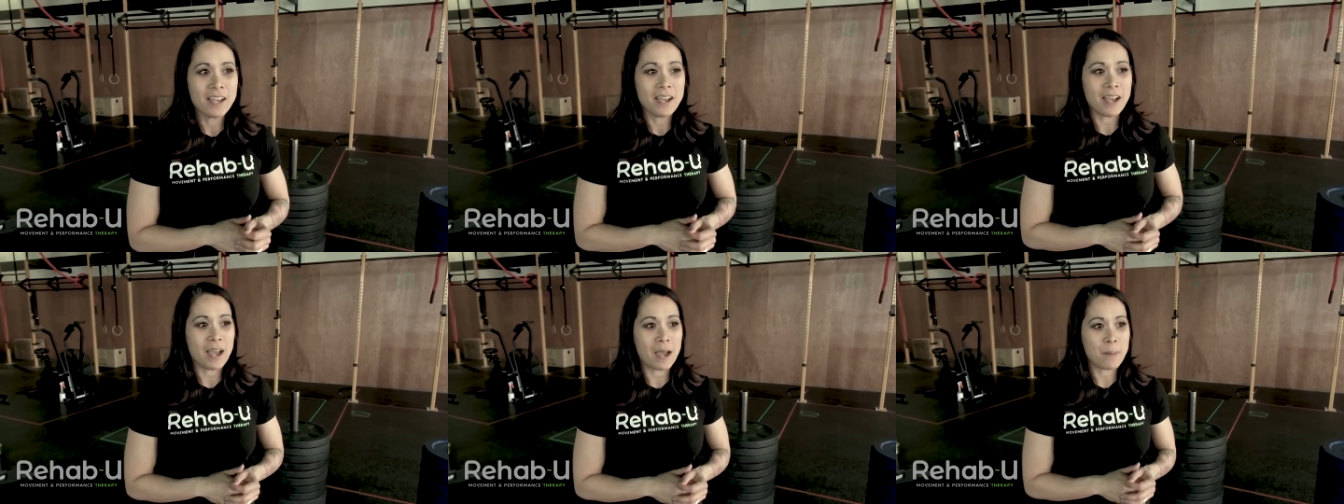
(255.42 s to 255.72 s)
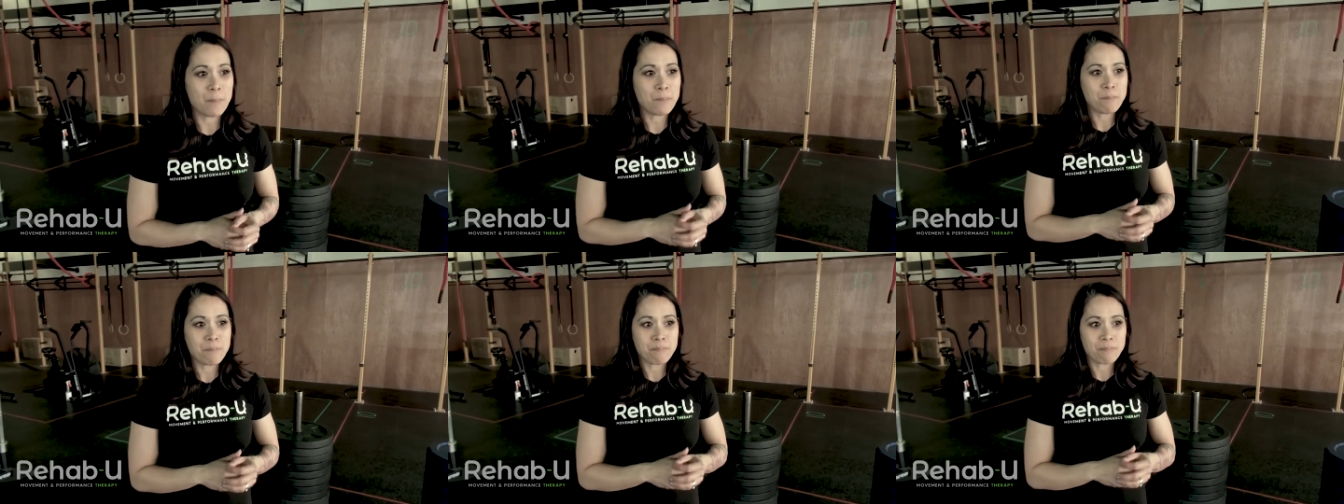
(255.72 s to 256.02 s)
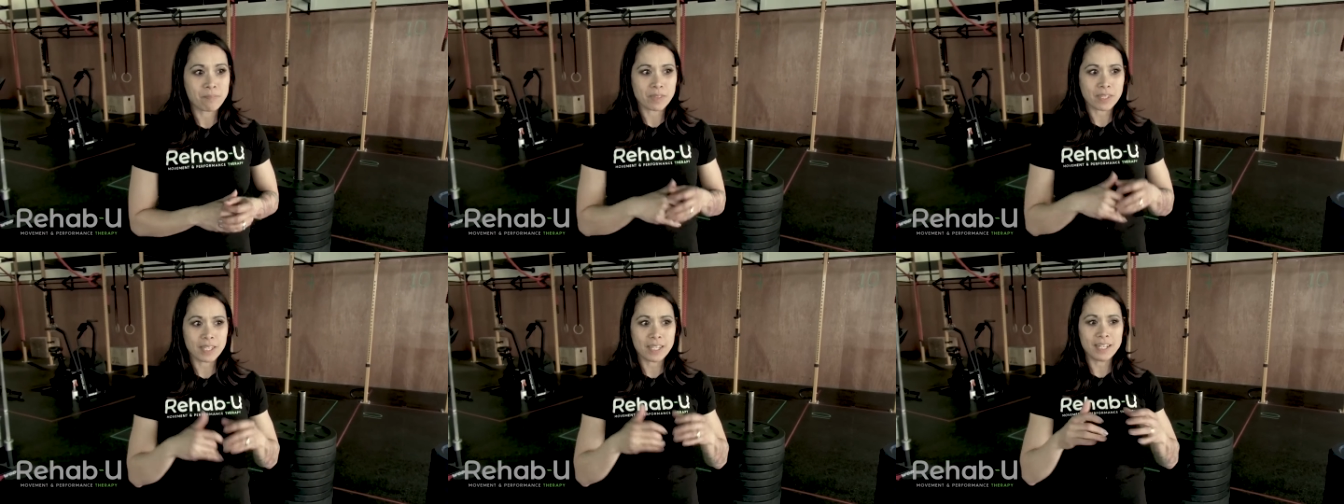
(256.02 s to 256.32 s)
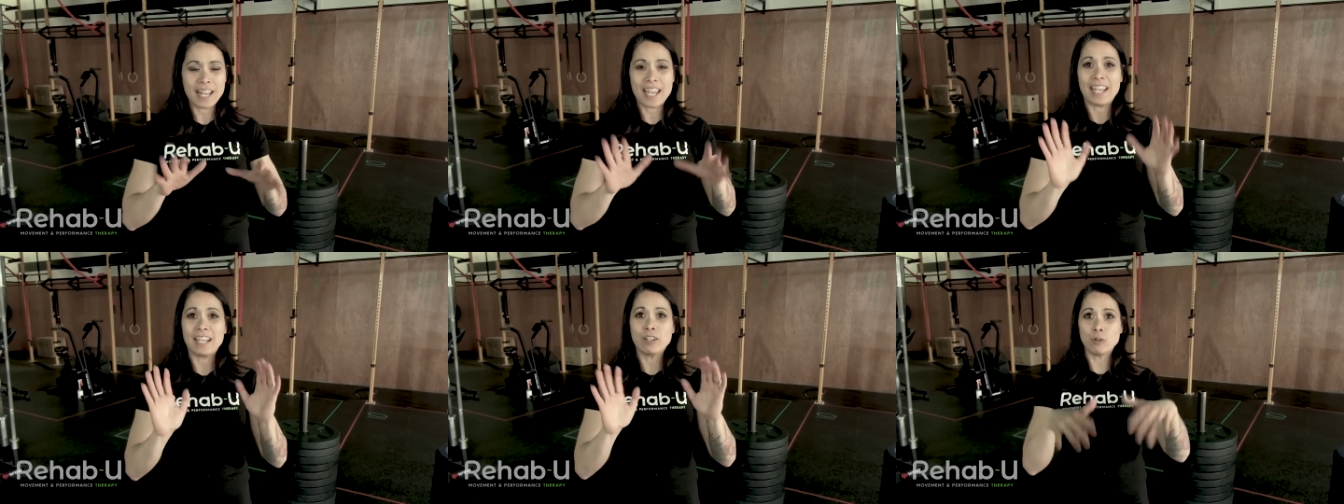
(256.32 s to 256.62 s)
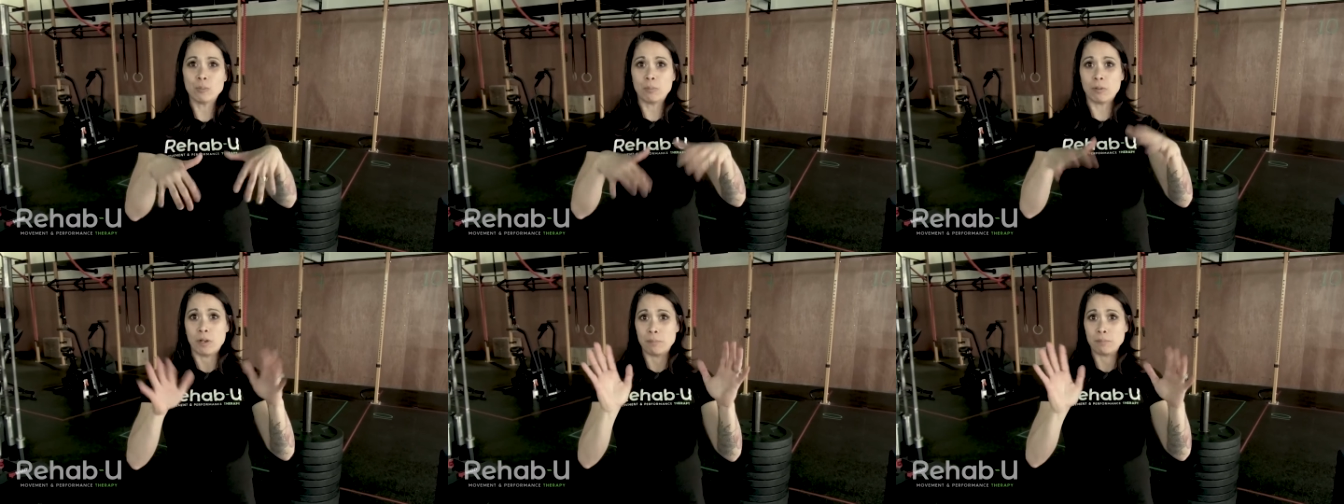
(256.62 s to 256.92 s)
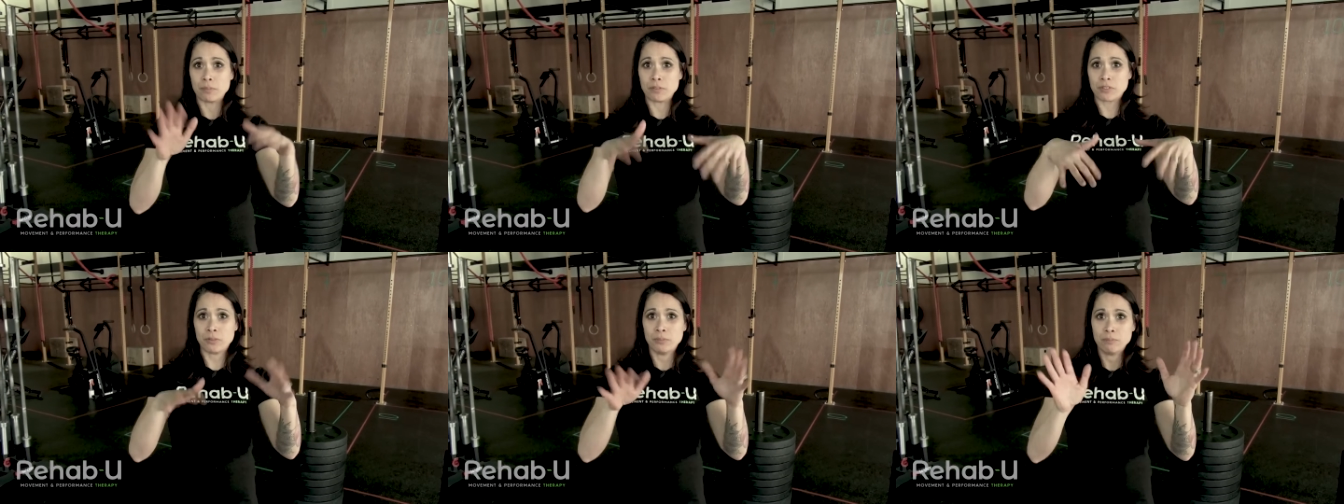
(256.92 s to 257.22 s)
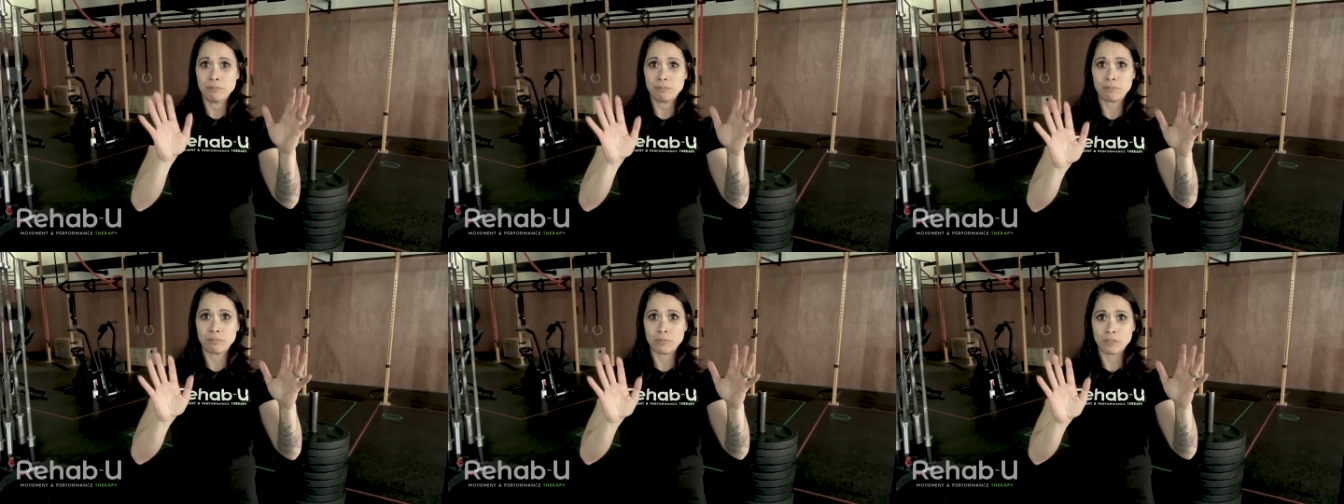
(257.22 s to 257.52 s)
and ankle pumps.
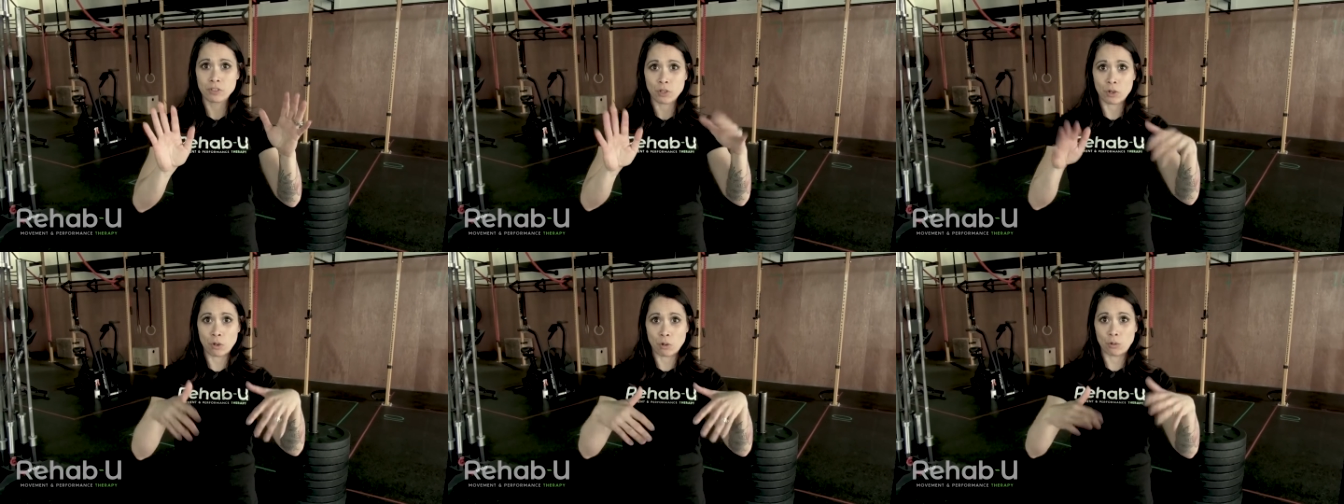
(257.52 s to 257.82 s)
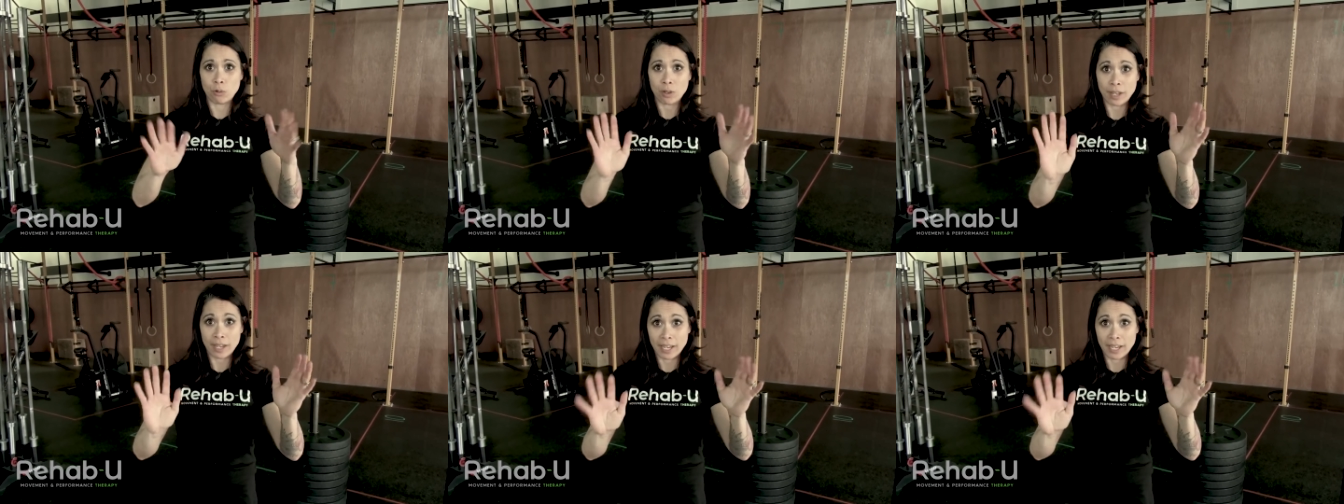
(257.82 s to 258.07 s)
So